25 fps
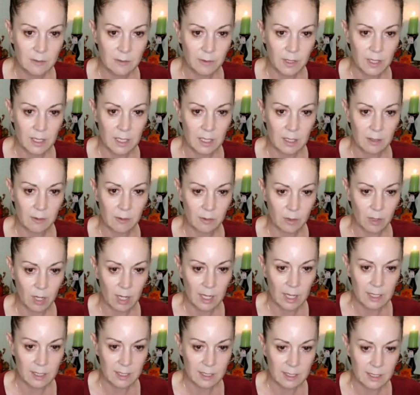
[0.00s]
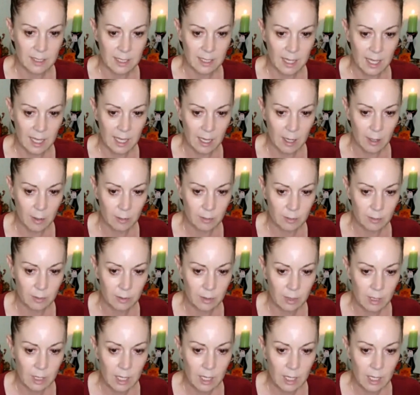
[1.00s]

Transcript: this feeling of lightness now